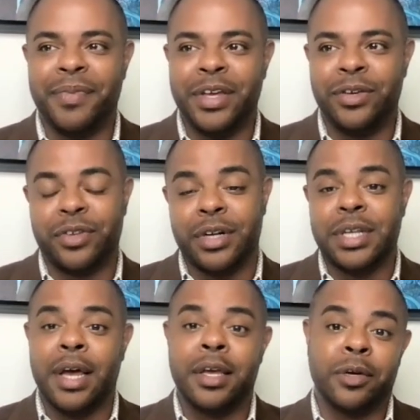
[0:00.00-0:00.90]
you start
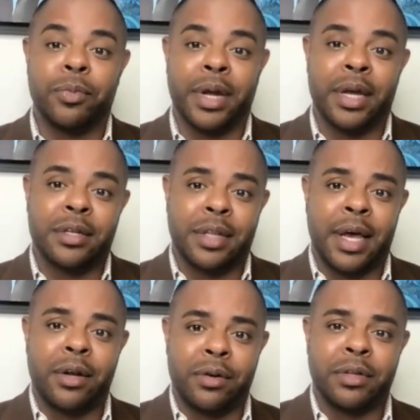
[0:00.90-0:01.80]
tying your brand to
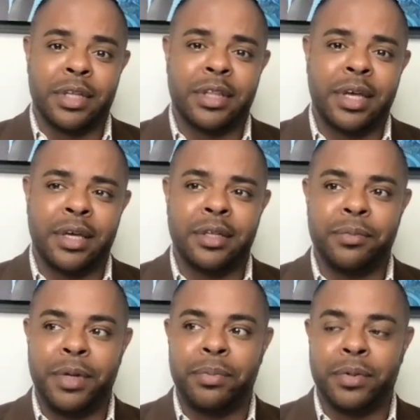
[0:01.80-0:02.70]
that only thing, then
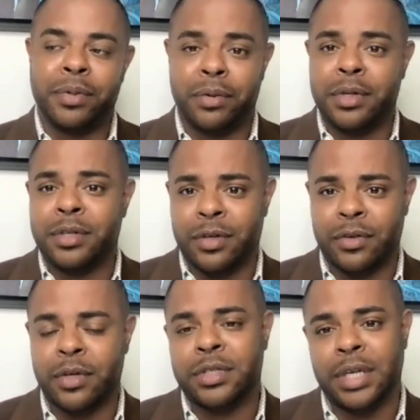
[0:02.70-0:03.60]
people are going to
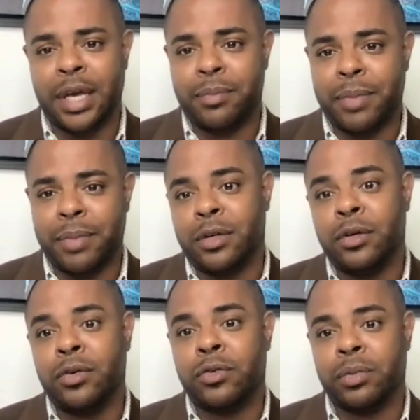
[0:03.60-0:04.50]
associate bad
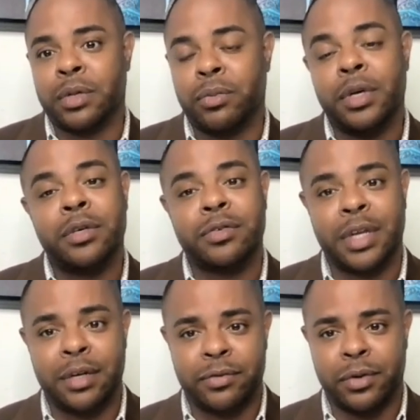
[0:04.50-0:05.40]
news with what you
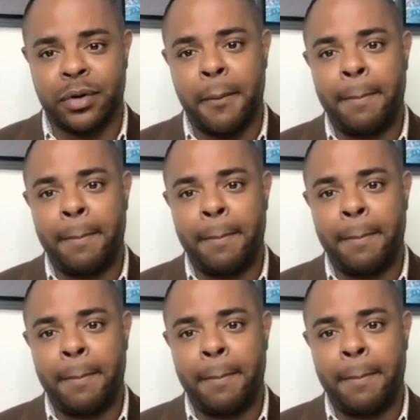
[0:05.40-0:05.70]
stand for.